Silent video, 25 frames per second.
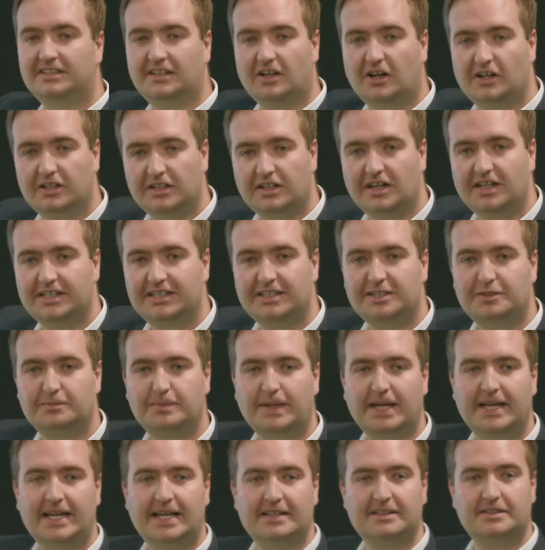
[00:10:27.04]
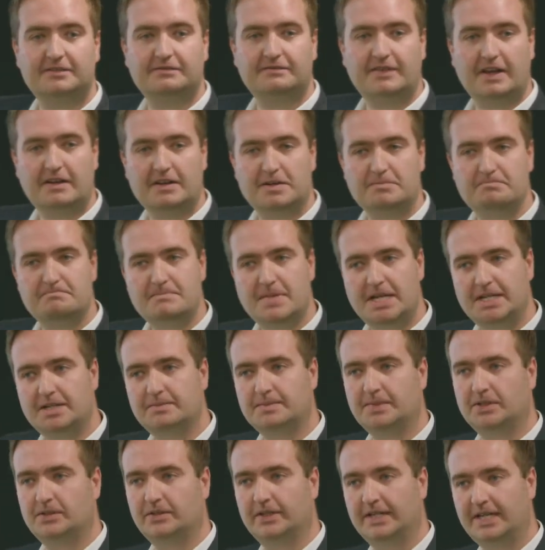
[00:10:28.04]
online display has a very
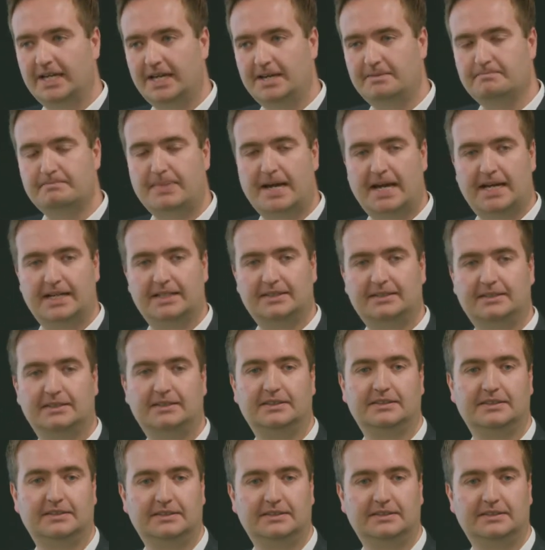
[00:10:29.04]
minimal impact